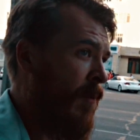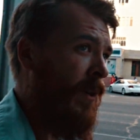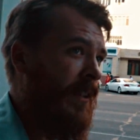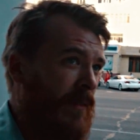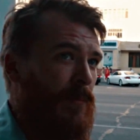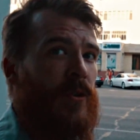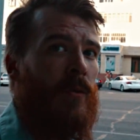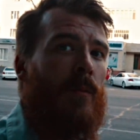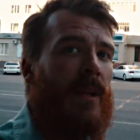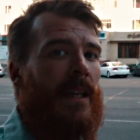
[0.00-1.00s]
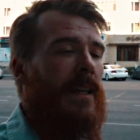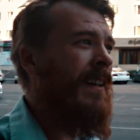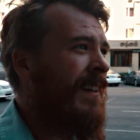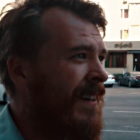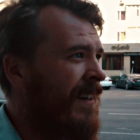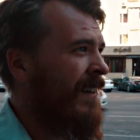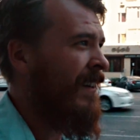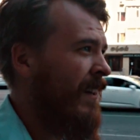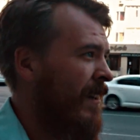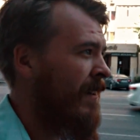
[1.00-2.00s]
But presumably
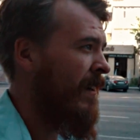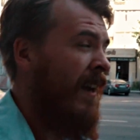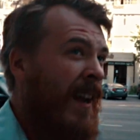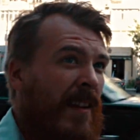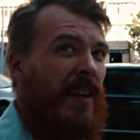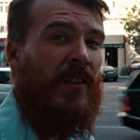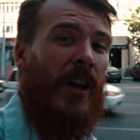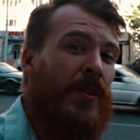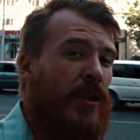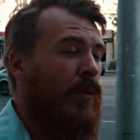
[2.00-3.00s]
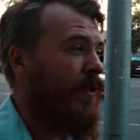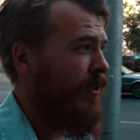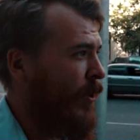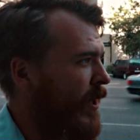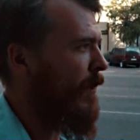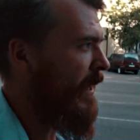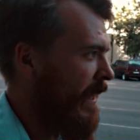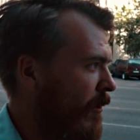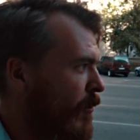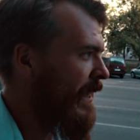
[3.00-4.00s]
this culture will slowly
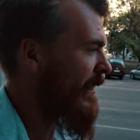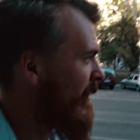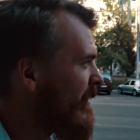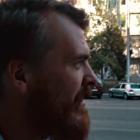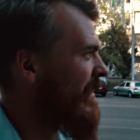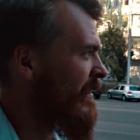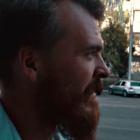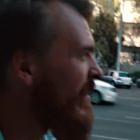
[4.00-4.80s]
be erased and